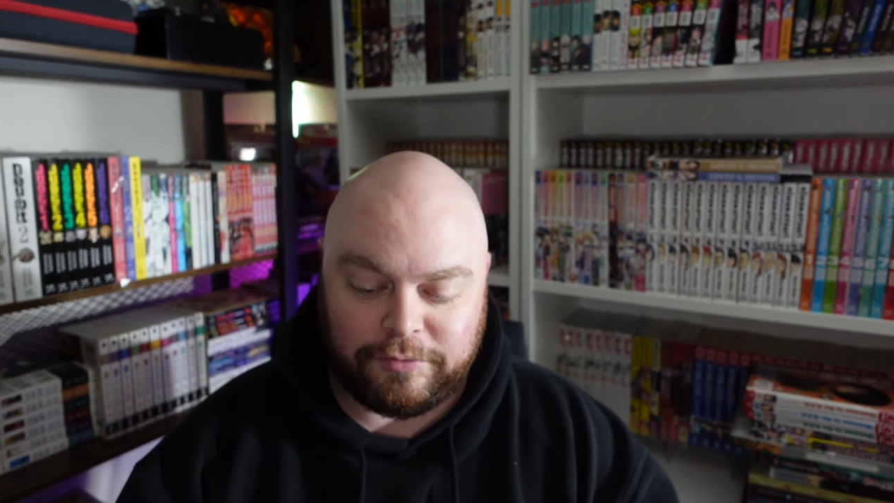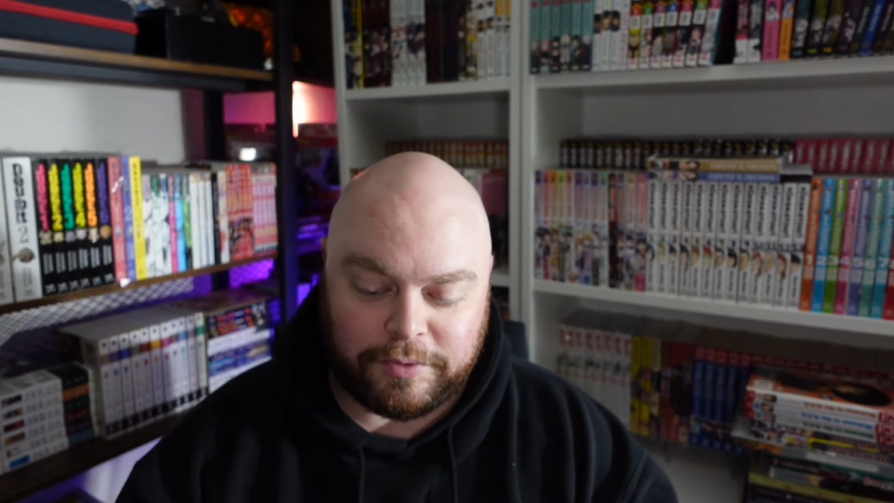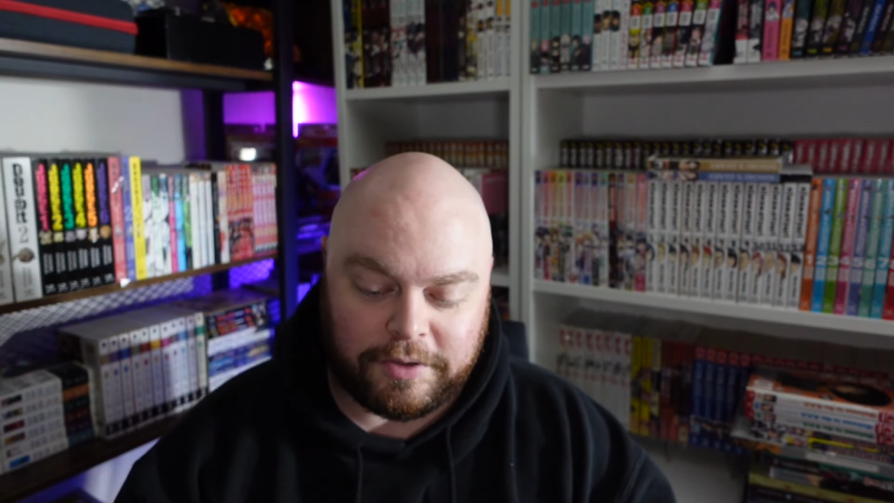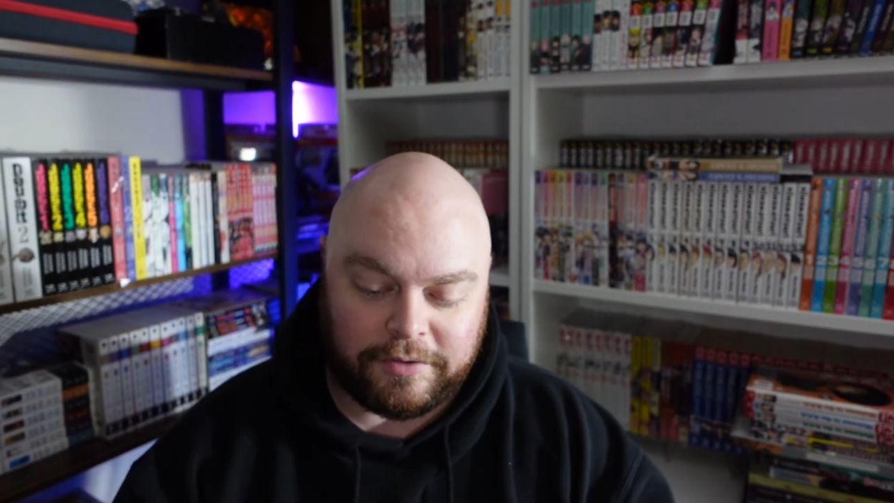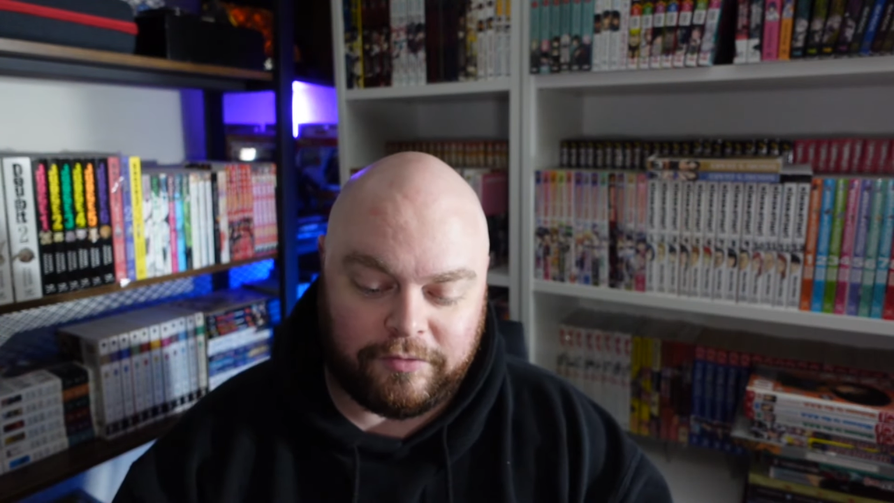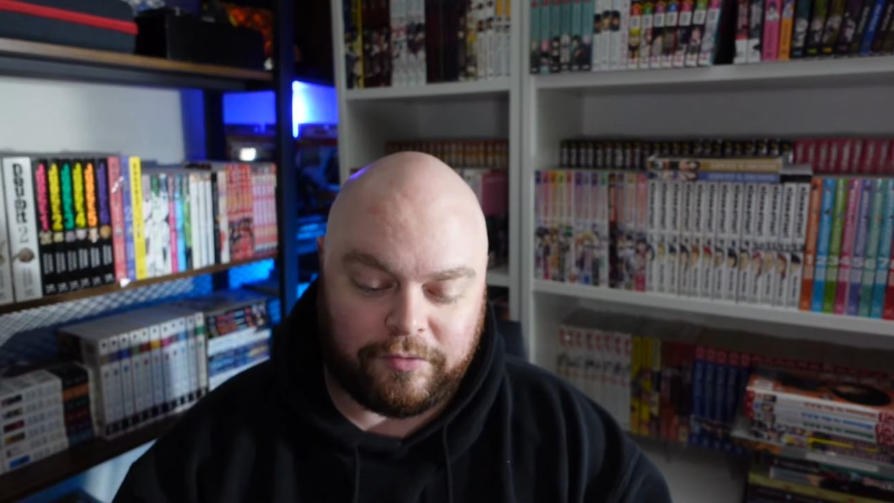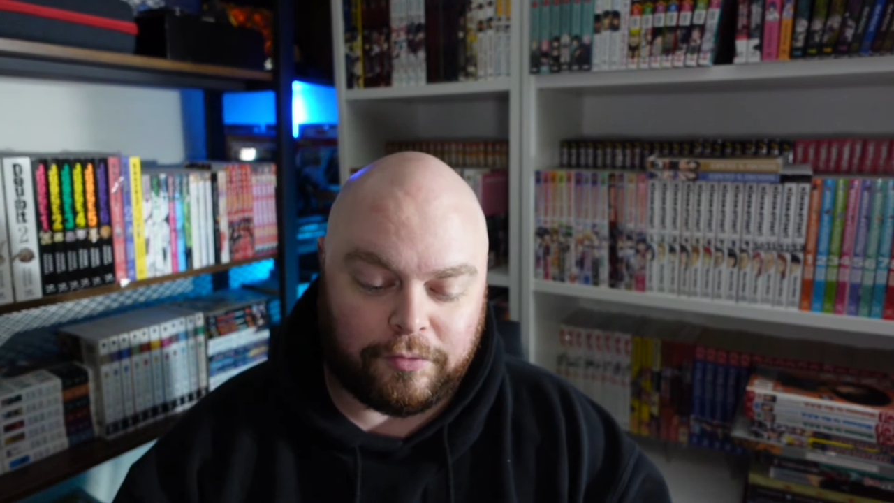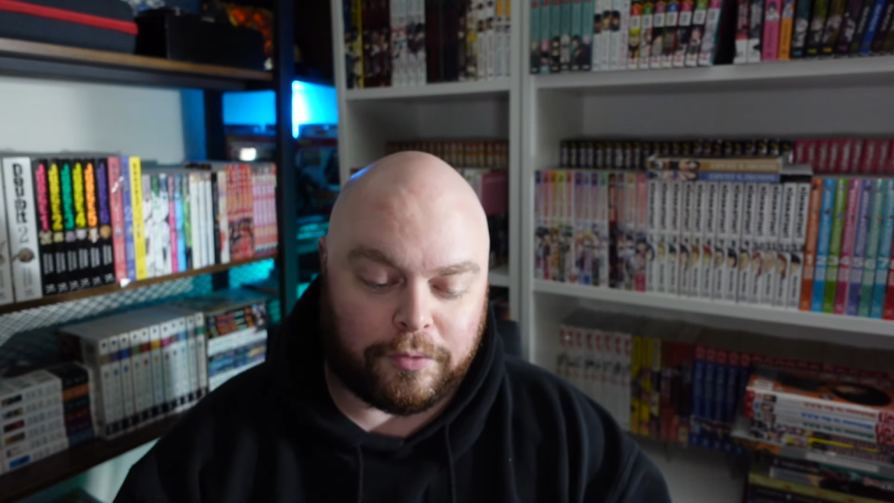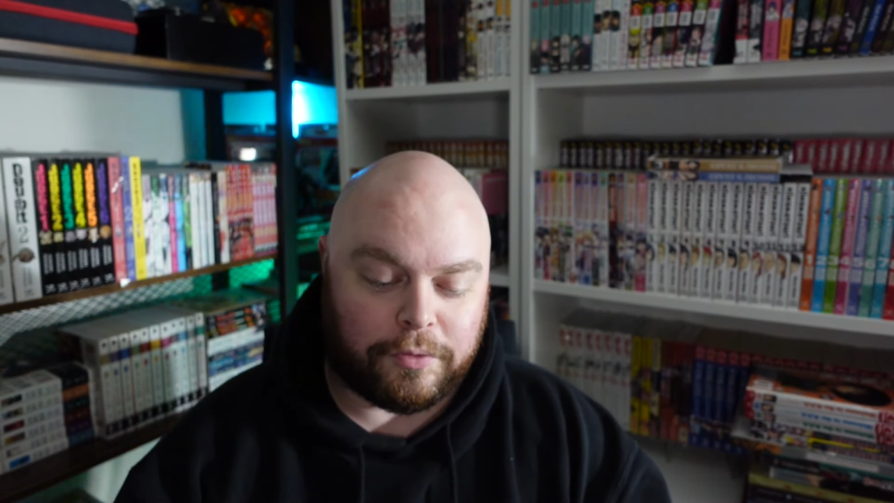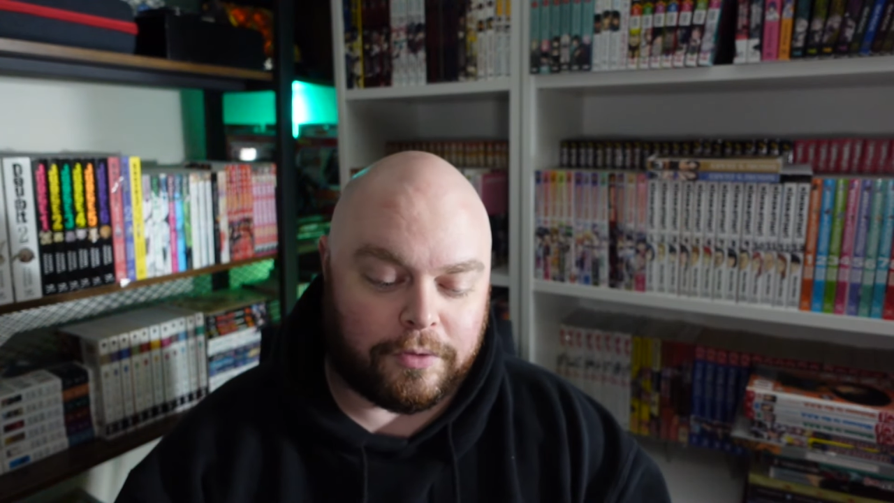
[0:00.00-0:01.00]
one
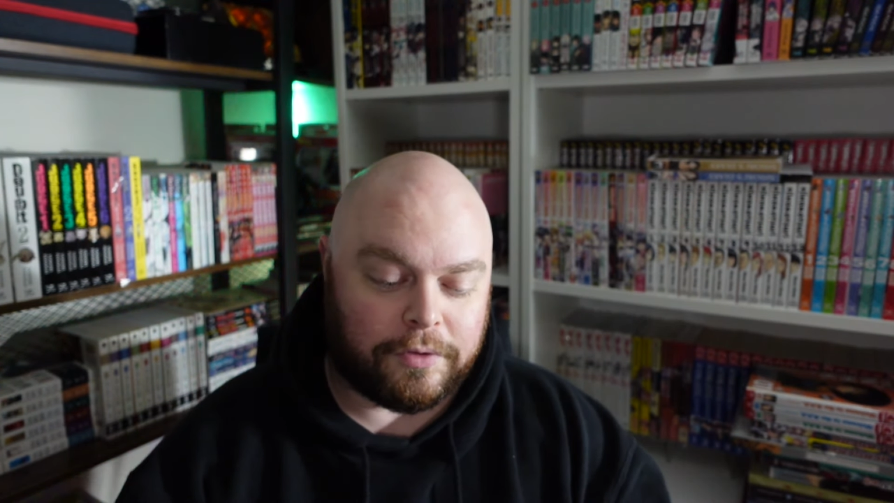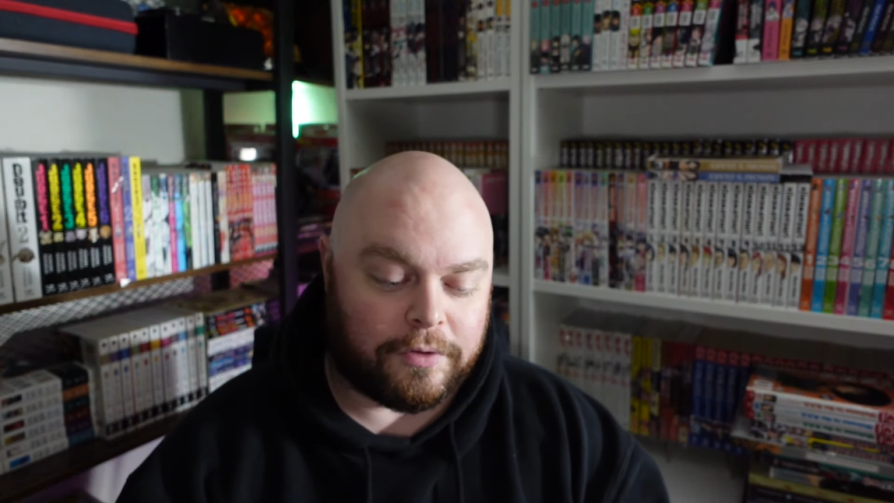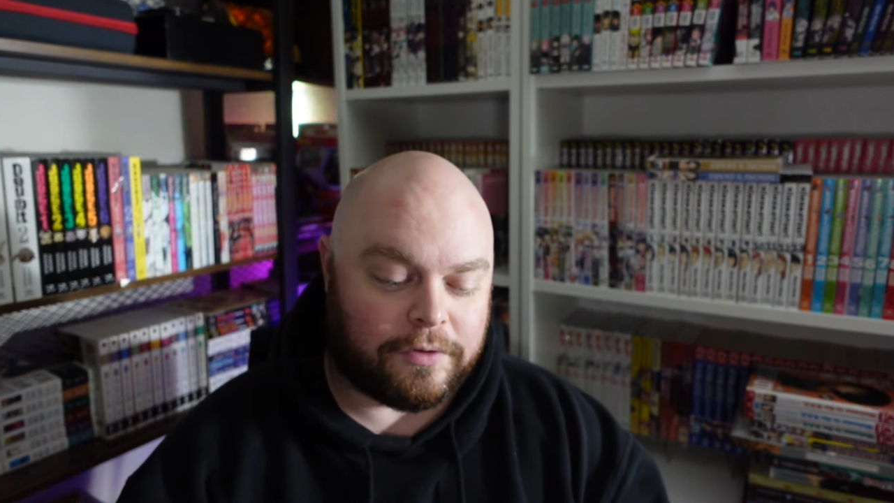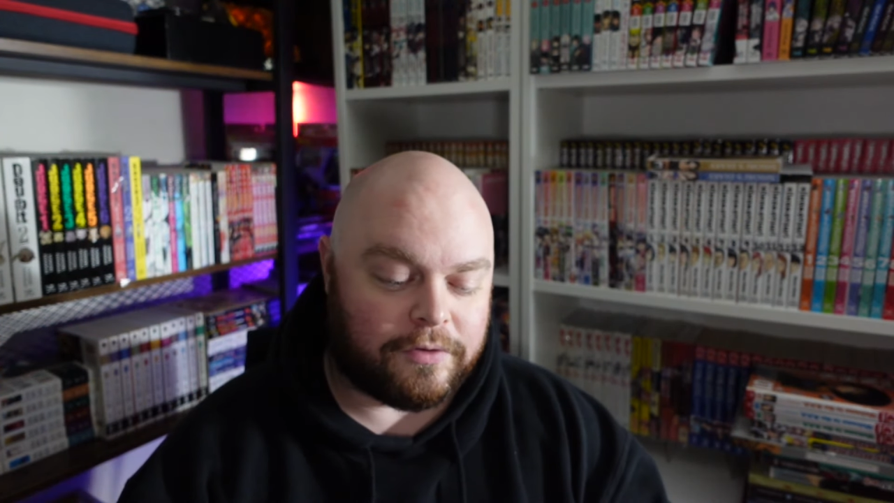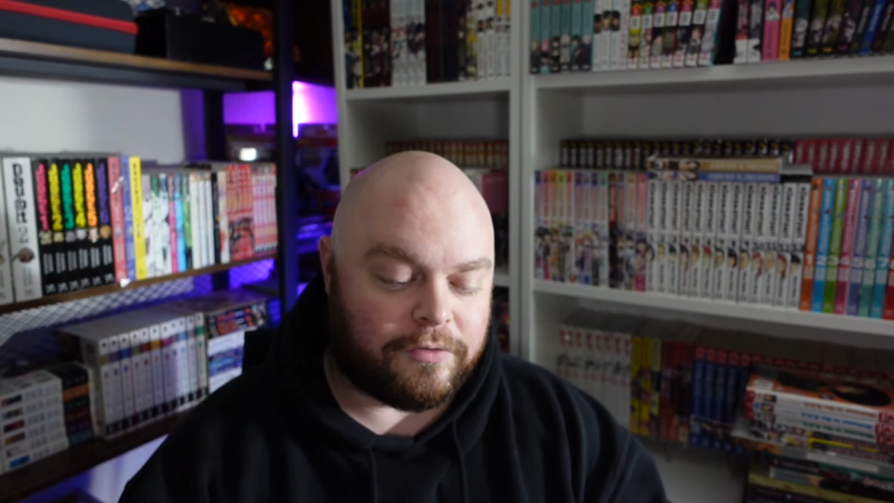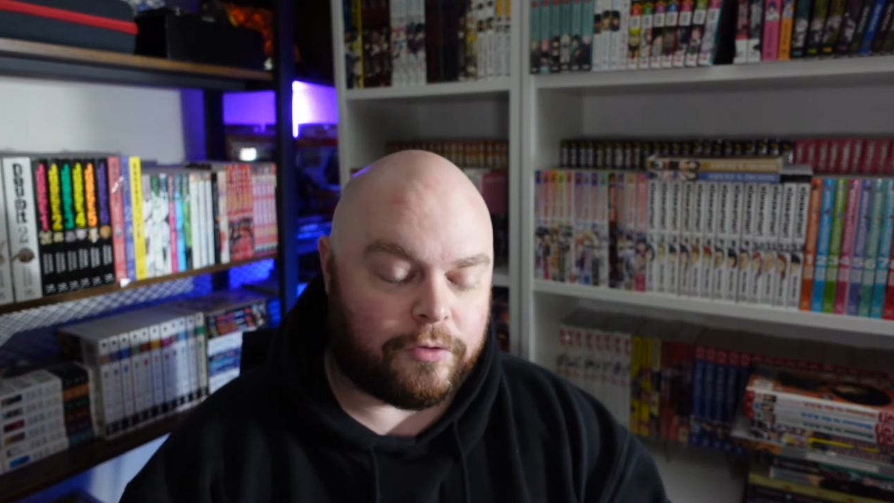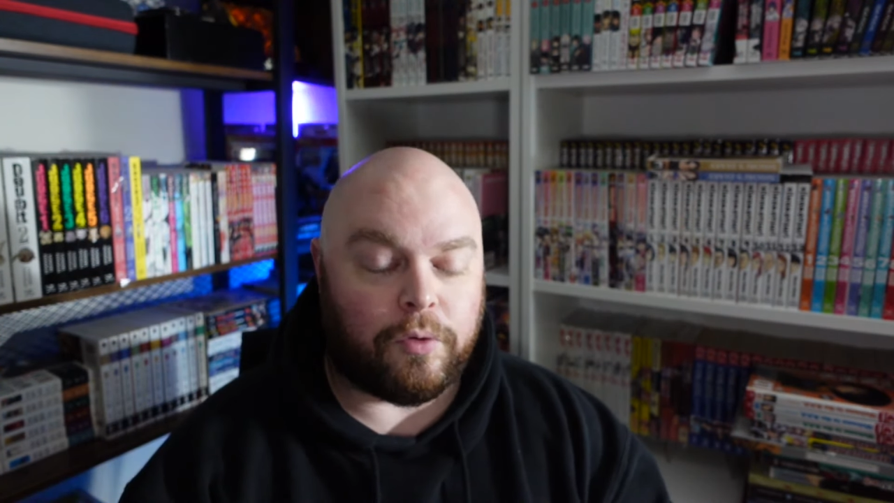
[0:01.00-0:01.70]
to